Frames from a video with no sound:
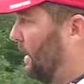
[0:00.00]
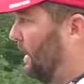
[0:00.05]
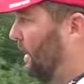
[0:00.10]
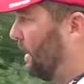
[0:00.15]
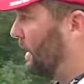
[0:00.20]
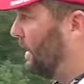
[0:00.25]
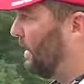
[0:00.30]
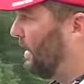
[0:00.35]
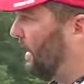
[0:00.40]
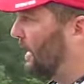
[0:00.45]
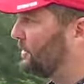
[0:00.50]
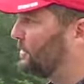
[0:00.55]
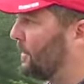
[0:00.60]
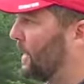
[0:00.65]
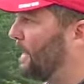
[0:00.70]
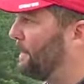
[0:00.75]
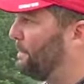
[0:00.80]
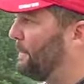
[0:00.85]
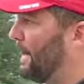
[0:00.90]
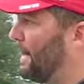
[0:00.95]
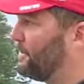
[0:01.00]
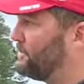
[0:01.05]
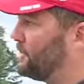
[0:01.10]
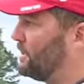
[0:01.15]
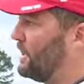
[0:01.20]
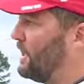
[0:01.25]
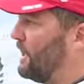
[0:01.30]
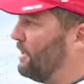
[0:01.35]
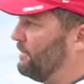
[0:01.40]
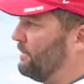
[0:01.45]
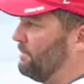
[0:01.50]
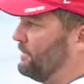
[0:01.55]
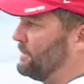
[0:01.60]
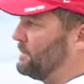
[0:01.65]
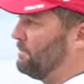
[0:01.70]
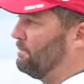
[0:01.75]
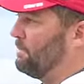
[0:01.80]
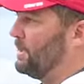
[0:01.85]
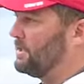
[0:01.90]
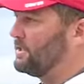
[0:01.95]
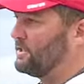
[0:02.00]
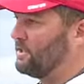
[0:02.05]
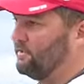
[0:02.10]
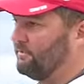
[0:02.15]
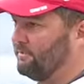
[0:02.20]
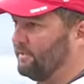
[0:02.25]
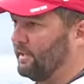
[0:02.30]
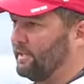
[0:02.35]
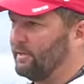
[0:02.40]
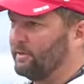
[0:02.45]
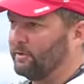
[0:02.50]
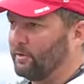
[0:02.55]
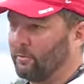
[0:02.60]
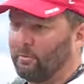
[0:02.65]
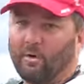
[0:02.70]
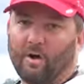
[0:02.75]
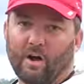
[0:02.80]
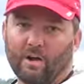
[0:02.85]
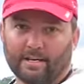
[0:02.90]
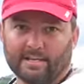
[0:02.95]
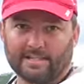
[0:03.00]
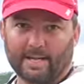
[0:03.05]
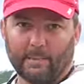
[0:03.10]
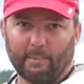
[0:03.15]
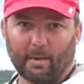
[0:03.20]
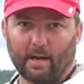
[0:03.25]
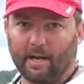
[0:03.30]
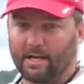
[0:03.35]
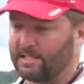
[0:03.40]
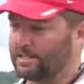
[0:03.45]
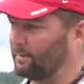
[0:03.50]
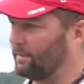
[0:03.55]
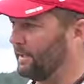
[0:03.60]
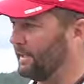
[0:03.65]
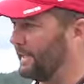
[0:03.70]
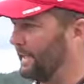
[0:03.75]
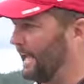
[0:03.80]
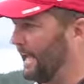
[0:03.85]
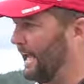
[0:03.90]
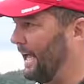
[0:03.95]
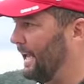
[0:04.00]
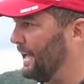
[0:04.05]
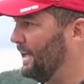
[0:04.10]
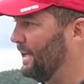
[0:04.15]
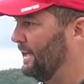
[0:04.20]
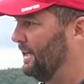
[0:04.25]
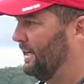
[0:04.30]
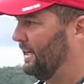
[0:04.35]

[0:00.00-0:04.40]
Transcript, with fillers: Uh, I try to bounce it off of as much of uh, the rock as I possibly can.